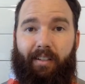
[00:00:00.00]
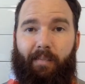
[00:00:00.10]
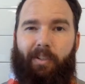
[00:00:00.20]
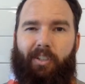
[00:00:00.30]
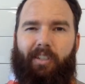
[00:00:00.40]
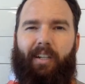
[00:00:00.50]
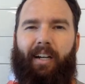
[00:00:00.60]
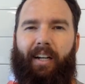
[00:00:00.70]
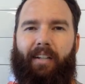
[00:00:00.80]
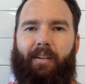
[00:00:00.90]
which
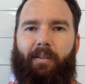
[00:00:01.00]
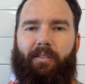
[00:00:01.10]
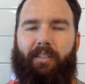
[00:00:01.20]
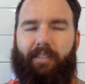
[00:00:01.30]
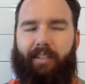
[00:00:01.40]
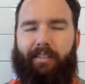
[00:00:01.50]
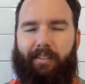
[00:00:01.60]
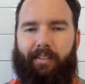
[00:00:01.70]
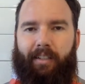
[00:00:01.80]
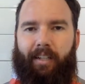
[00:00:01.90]
I know sounds kind of
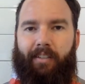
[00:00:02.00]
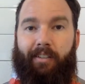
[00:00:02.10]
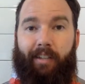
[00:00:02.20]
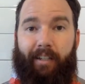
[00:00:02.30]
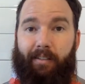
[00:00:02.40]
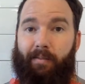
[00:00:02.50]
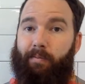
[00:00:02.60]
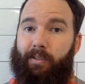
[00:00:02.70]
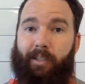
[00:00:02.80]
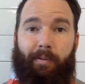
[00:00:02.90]
silly, and you're like,
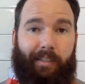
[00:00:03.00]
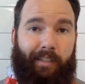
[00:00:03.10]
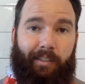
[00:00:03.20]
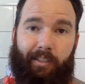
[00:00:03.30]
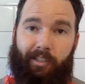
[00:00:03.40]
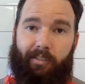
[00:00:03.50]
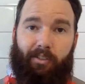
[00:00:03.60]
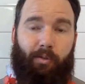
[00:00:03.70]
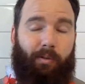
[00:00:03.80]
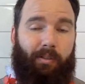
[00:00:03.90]
we're done with English.
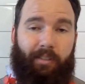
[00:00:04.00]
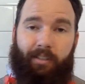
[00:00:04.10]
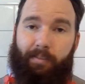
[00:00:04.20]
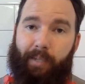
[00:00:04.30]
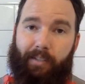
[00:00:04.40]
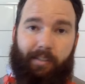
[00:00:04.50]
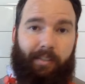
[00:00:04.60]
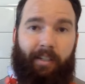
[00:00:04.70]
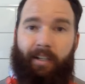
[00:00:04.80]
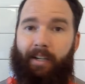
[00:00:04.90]
School is basically
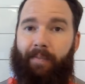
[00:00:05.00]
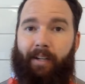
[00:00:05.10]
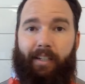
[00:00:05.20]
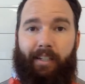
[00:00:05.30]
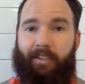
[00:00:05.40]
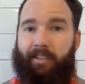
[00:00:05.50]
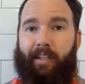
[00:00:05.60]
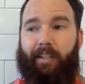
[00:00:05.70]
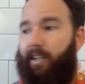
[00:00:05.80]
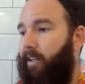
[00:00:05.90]
done. I'm not getting into
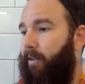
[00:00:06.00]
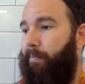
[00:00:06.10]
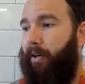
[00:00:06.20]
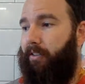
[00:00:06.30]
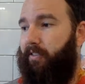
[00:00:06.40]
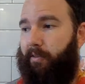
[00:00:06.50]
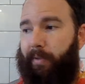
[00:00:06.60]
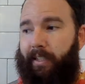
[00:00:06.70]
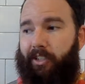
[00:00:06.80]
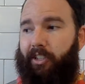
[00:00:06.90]
parts of
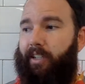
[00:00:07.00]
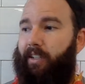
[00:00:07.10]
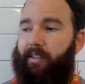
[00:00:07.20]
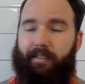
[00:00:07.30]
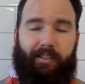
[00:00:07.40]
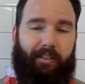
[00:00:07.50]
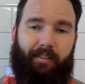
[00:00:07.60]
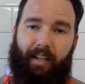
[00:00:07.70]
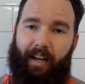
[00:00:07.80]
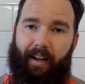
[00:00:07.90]
speech. Listen,
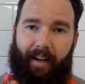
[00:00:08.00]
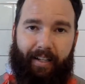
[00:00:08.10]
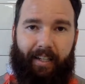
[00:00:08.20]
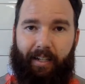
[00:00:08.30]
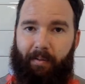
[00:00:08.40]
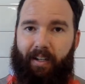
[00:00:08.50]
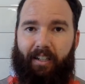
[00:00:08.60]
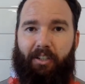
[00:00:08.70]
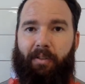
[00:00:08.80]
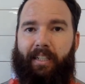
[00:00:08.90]
I get it. We're not
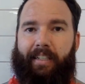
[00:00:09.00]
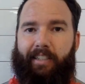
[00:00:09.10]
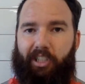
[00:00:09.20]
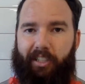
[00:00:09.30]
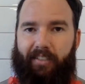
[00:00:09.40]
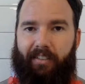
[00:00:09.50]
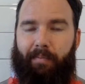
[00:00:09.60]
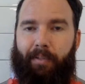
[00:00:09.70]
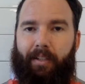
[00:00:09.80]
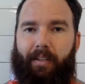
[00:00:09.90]
going to do an English lesson,
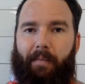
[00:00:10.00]
but